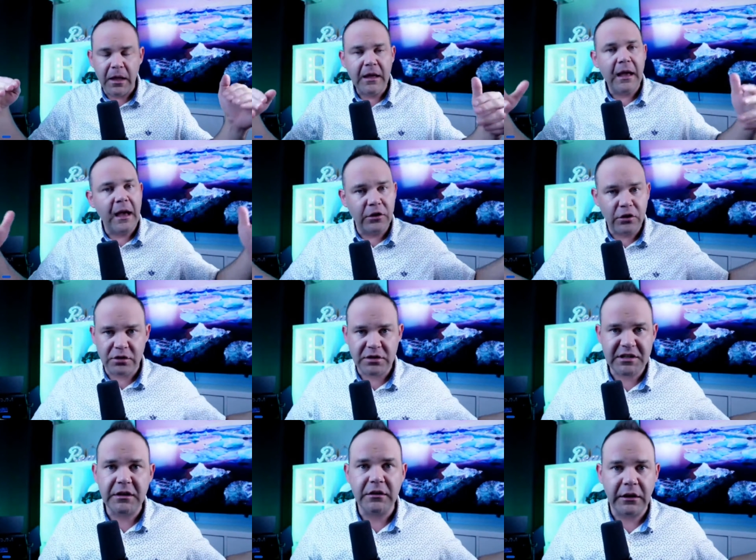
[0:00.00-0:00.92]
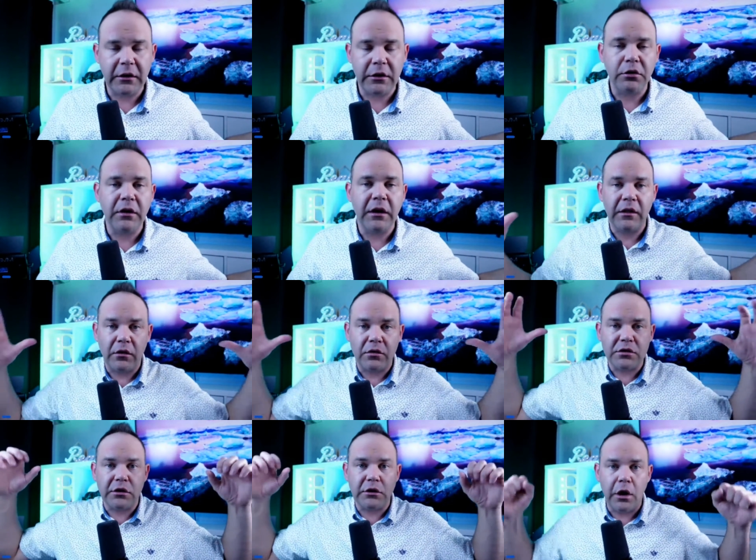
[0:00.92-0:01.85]
and you're still including those
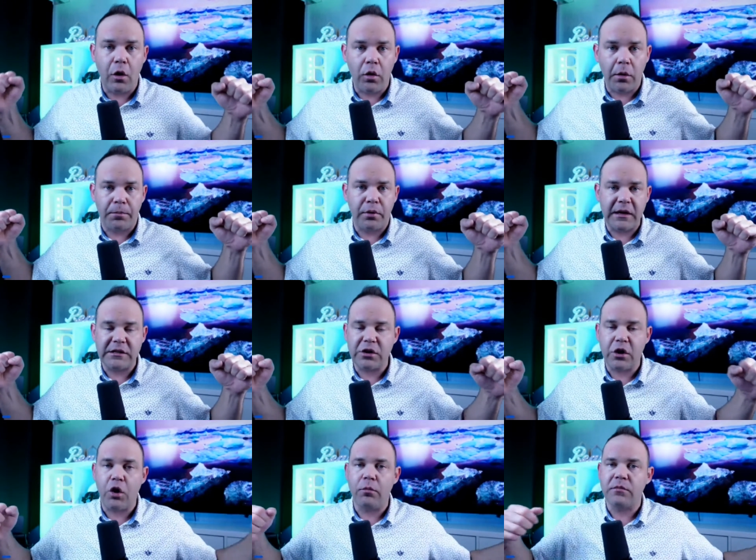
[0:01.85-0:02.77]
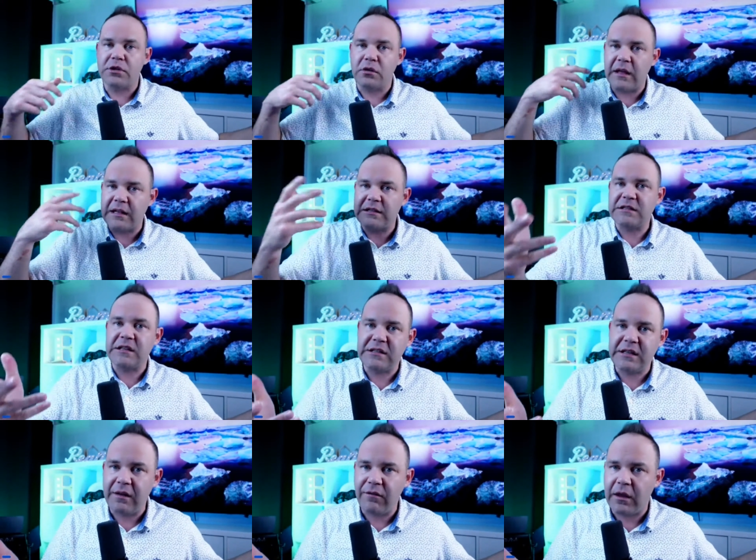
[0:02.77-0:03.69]
lower price homes. So that's
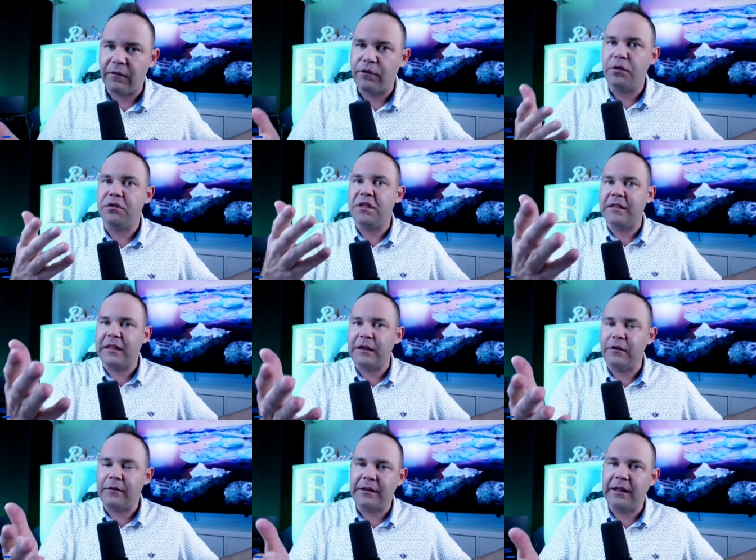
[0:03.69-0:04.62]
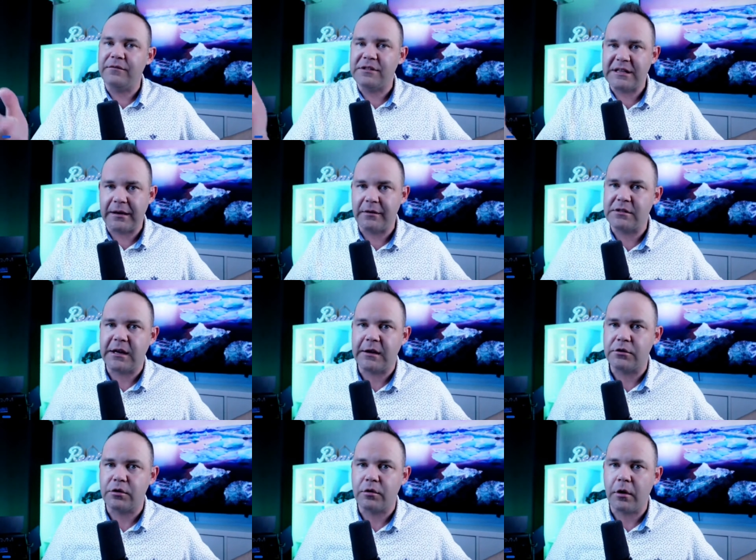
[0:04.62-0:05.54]
deceiving. If you think that you can live downtown
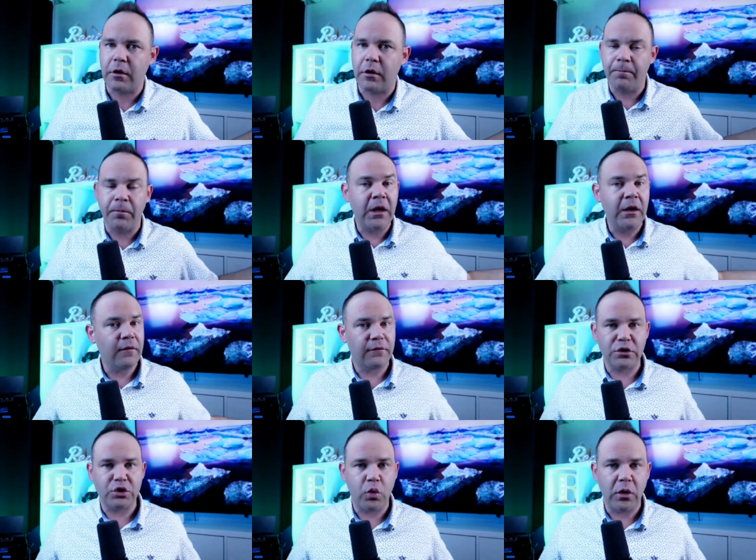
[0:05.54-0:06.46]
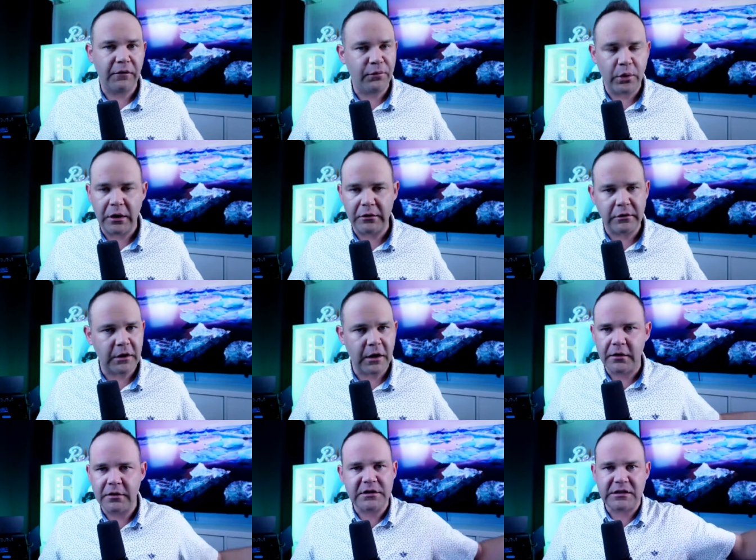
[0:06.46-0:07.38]
Toronto for
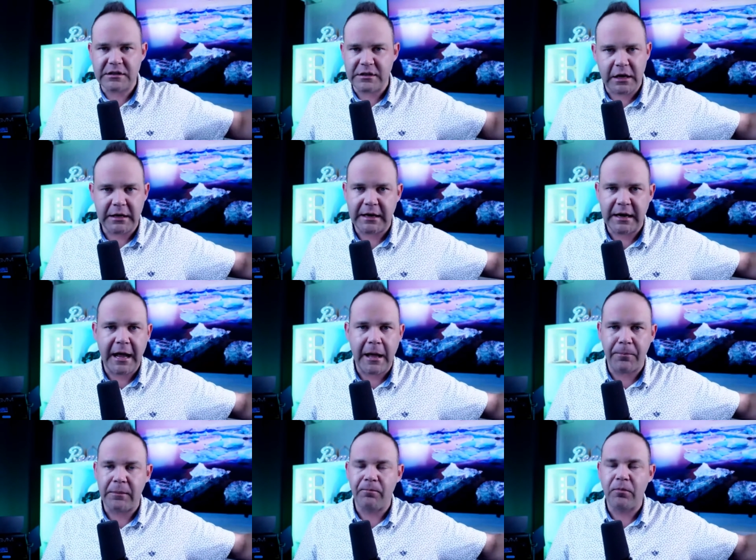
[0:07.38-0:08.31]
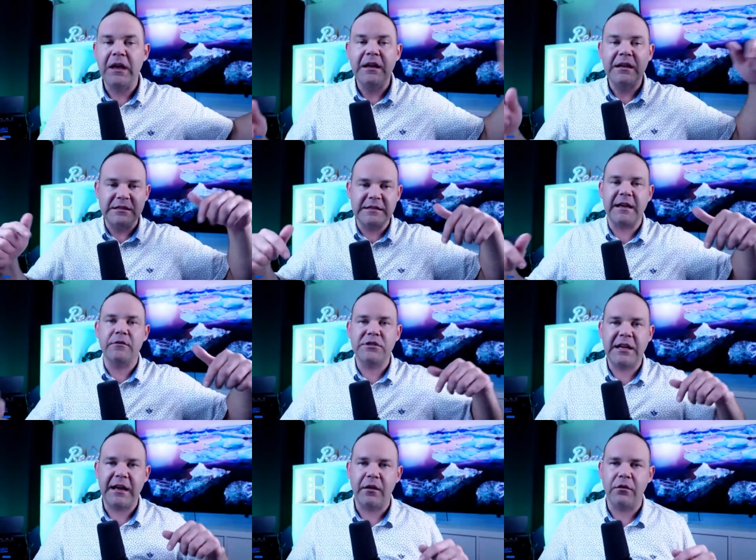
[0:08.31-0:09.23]
$2,400, it's not going to happen.
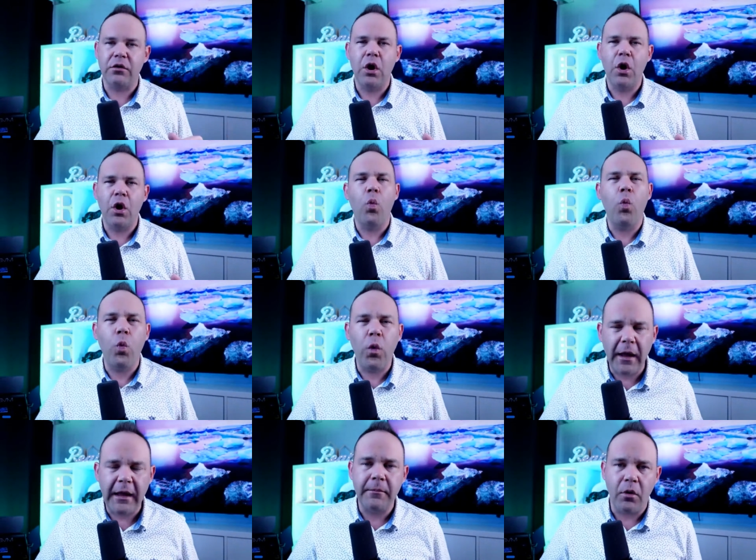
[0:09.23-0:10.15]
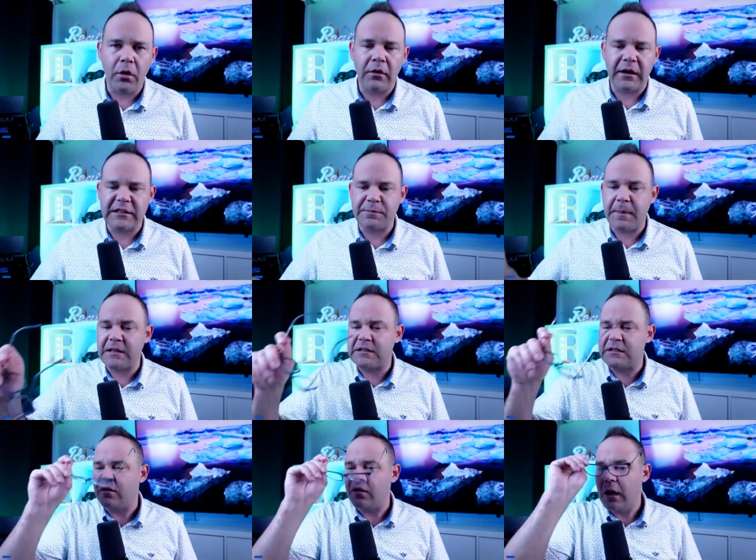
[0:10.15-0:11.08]
Downtown, way more
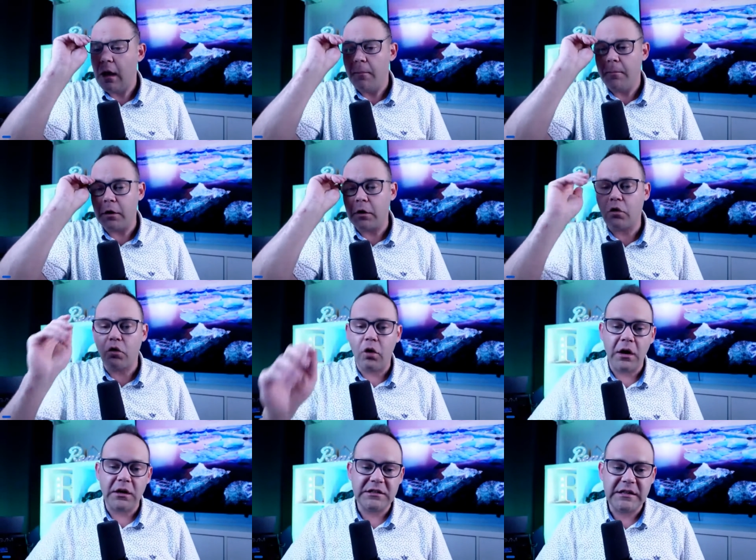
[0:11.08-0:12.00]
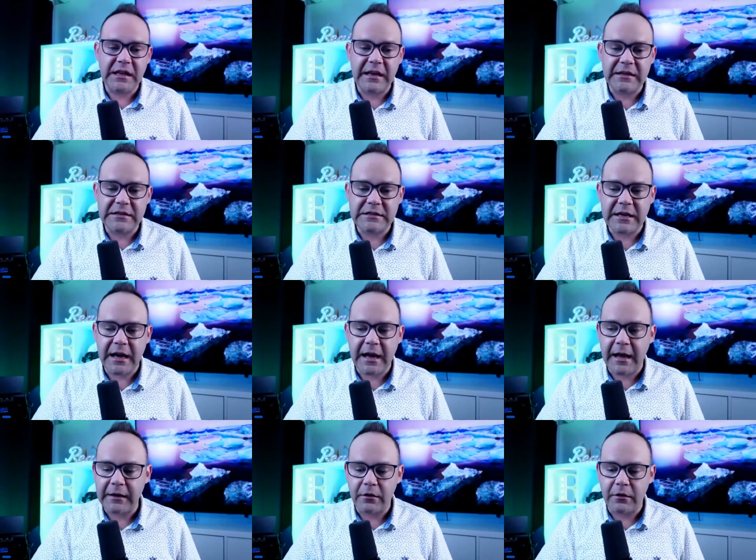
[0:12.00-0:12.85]
expensive. But across the entire